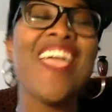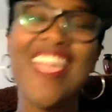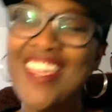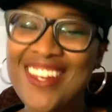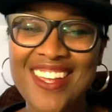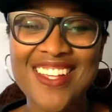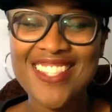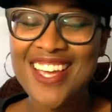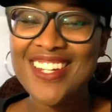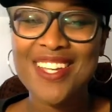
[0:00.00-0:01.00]
And yes,
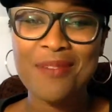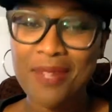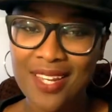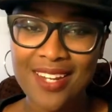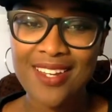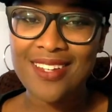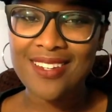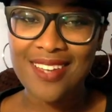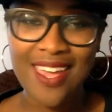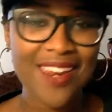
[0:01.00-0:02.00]
I did plan it
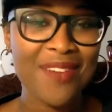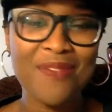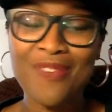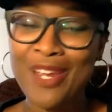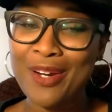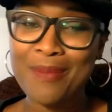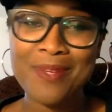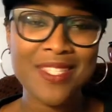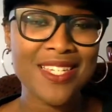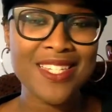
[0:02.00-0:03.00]
at a very
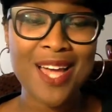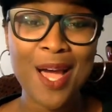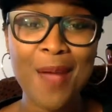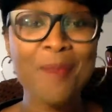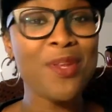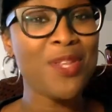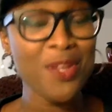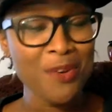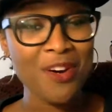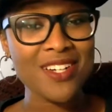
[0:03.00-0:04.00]
busy time, but
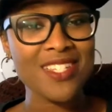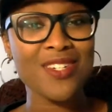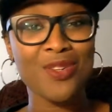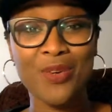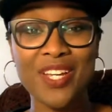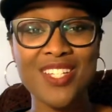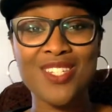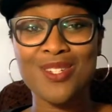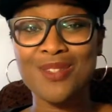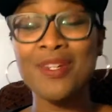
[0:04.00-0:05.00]
you are still going
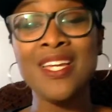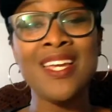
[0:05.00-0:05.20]
to